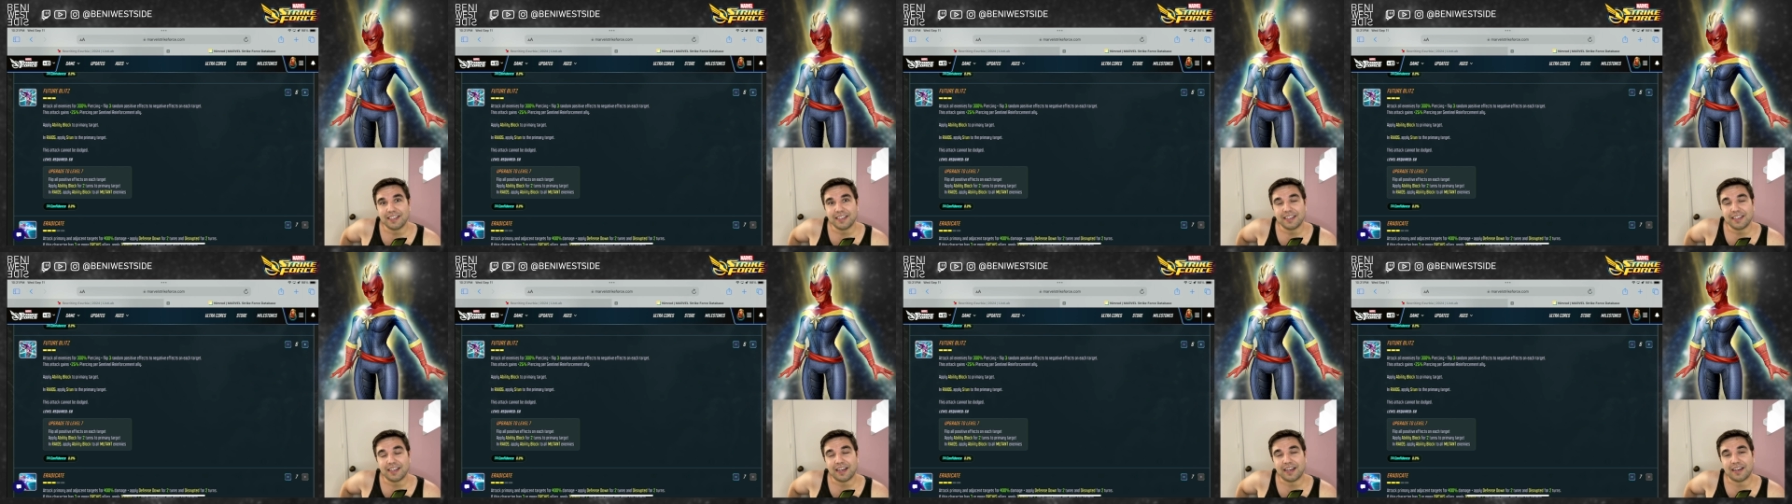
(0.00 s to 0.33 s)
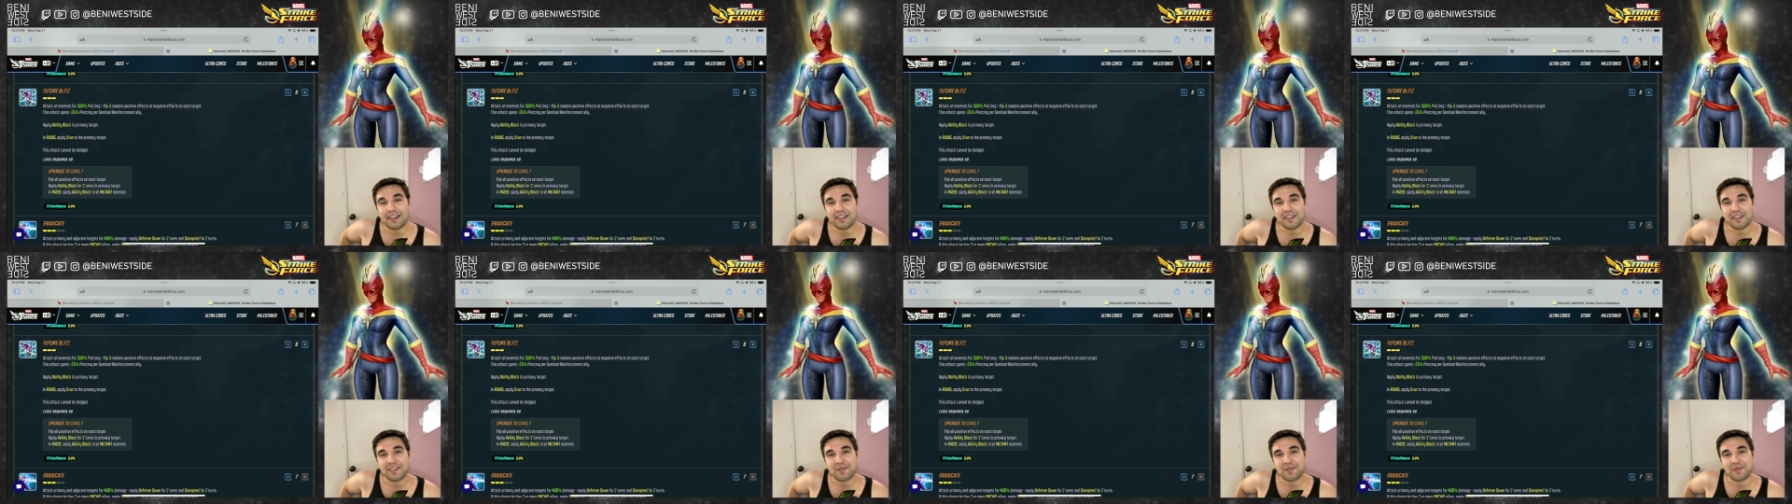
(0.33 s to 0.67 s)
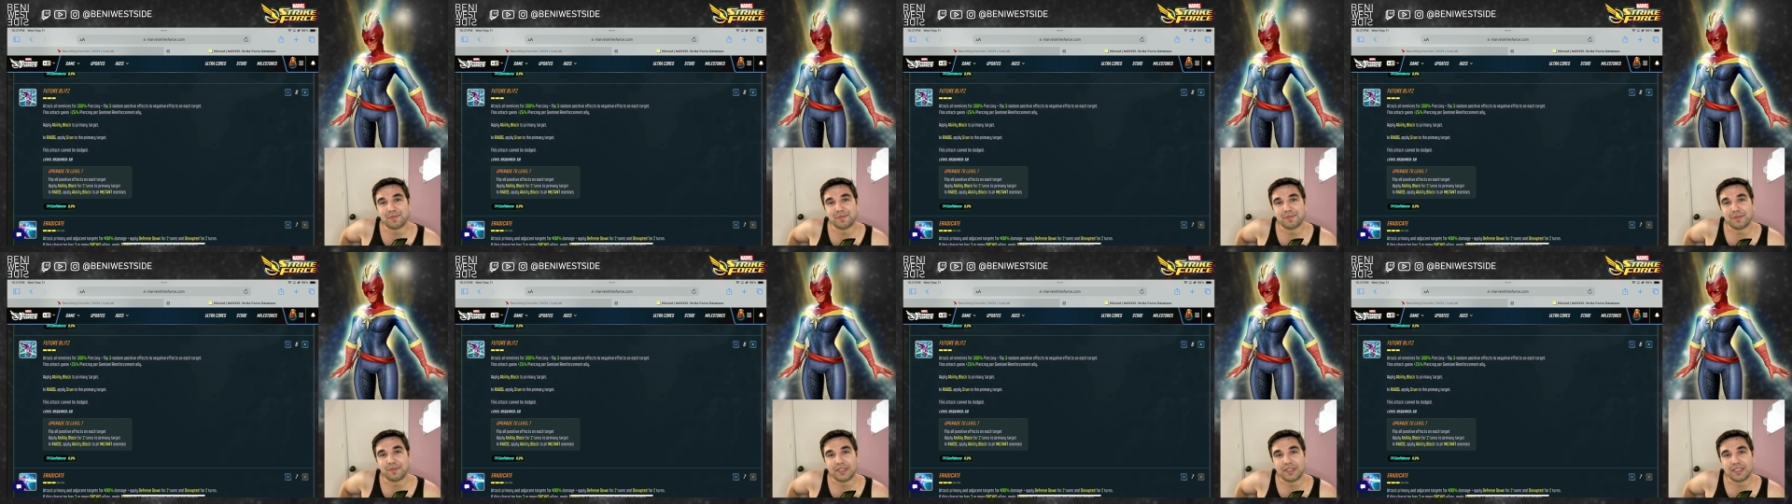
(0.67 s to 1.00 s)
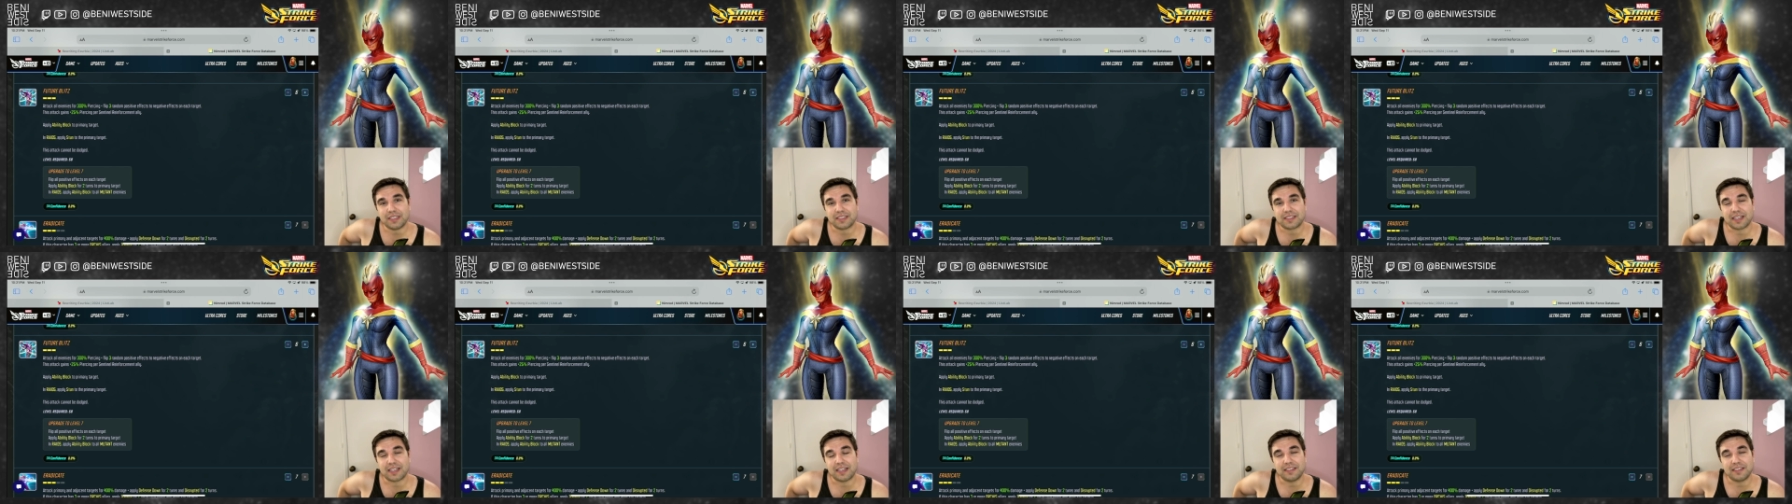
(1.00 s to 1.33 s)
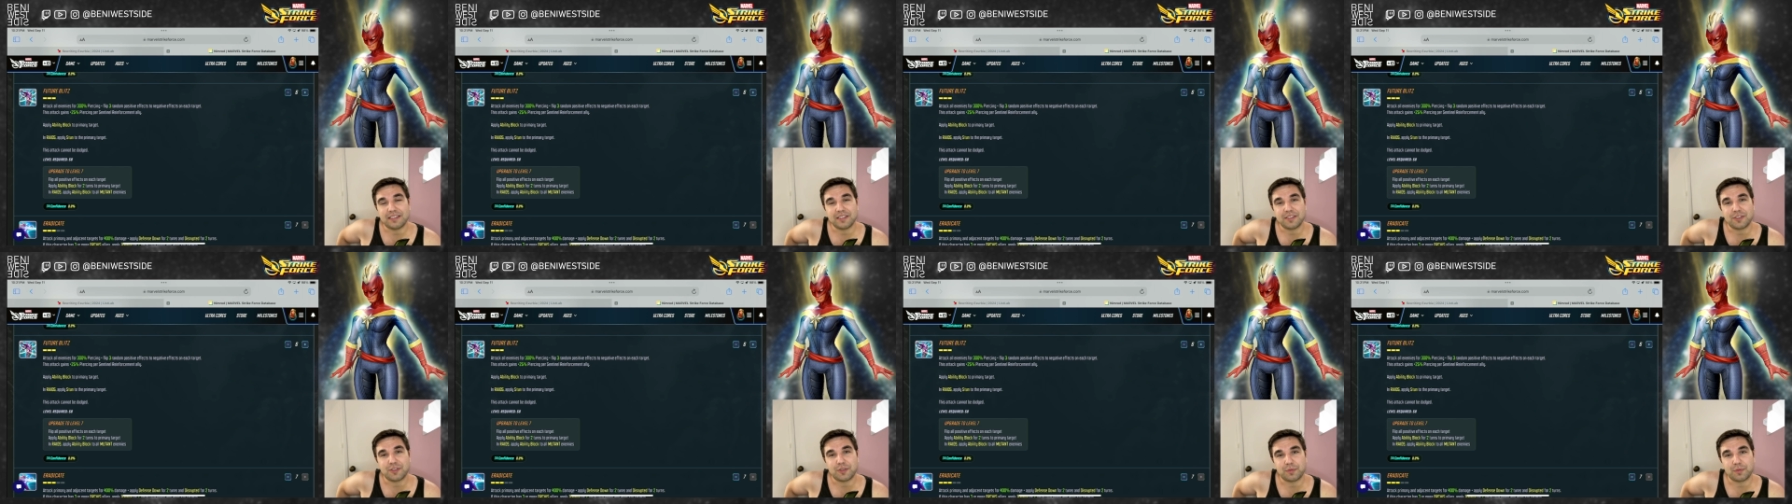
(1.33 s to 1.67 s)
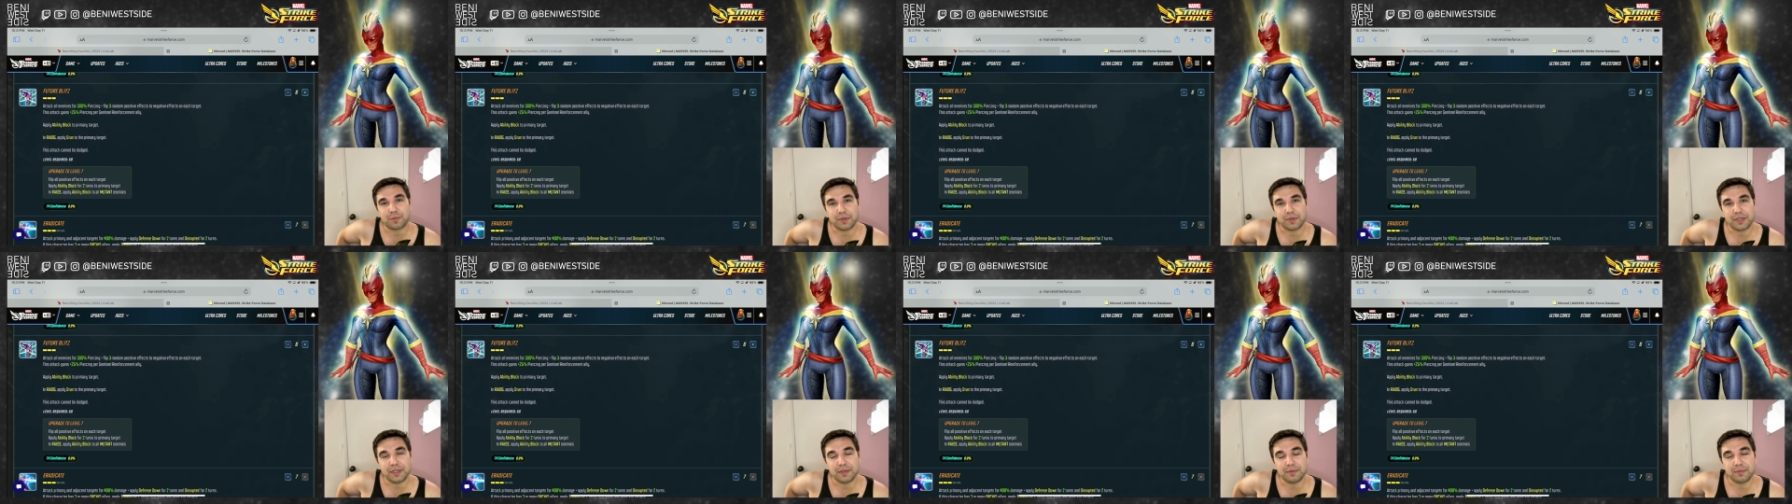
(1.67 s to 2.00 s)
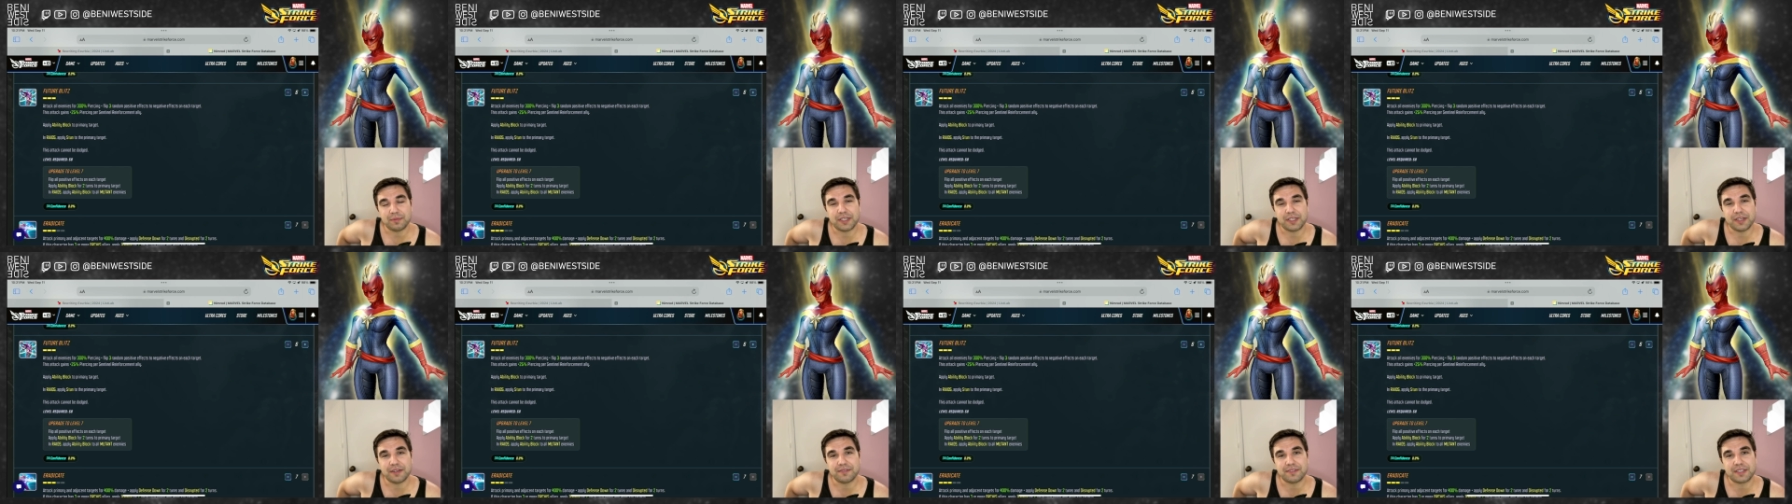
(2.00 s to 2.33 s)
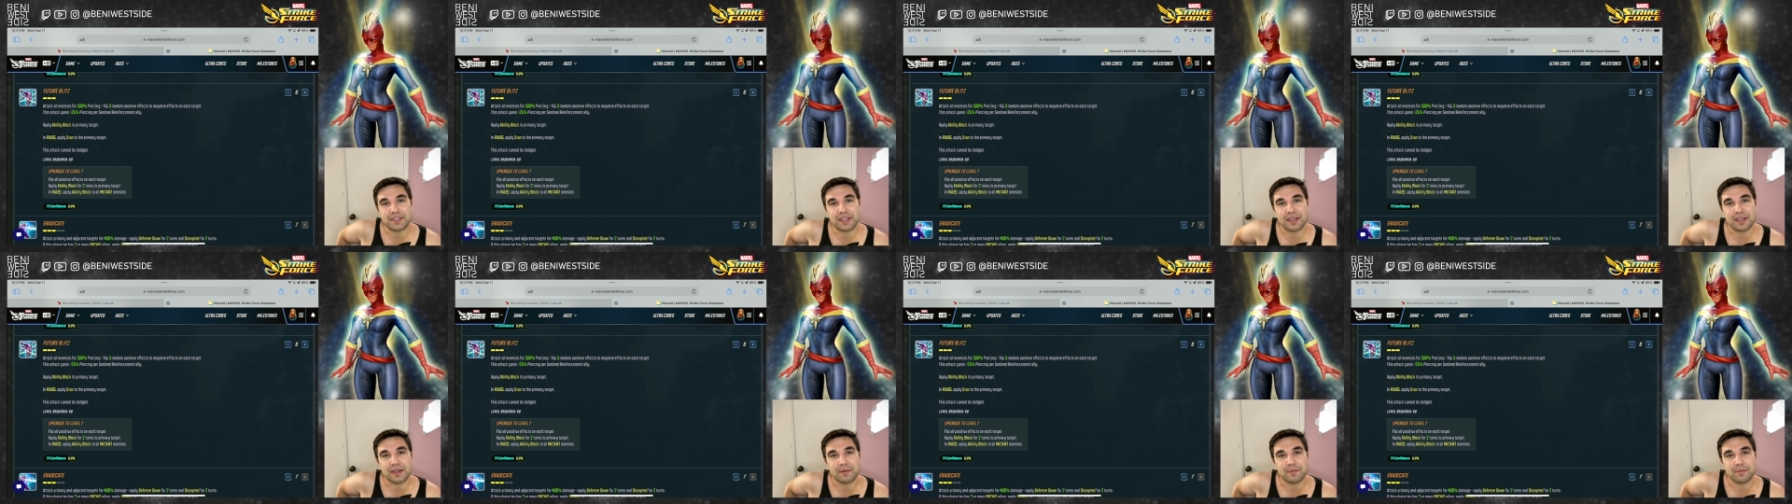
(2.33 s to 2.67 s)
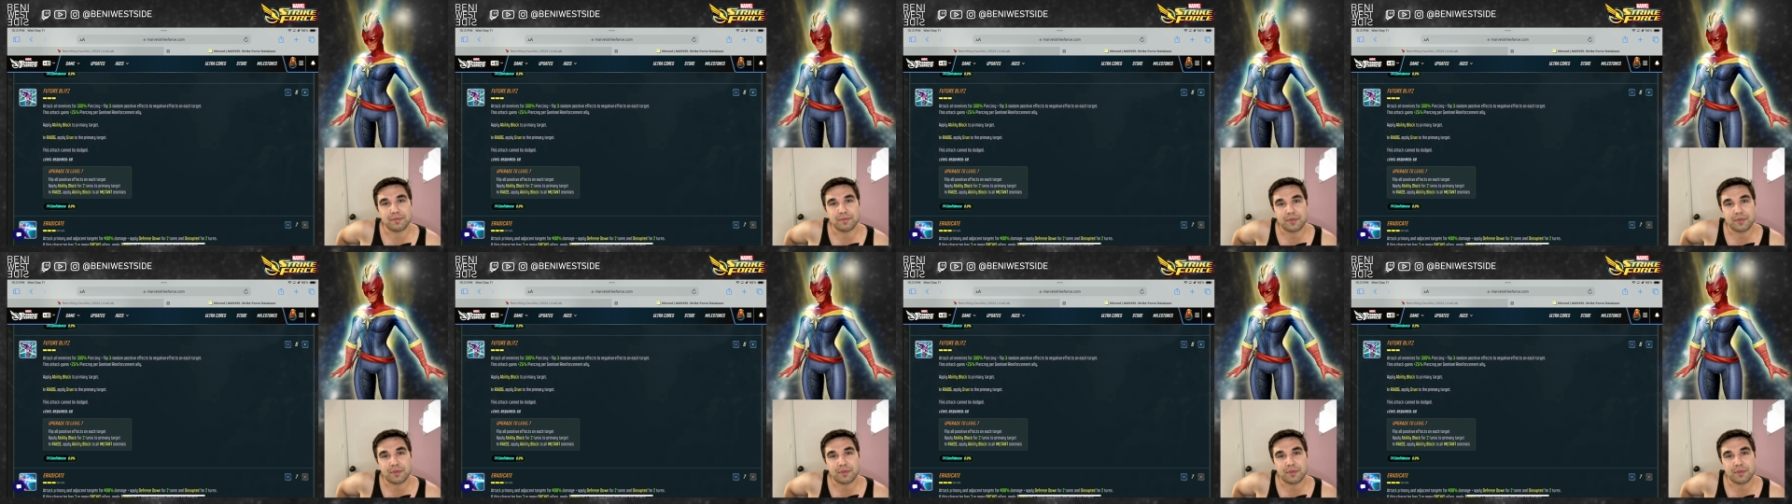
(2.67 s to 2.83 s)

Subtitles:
Scientist Supreme gives them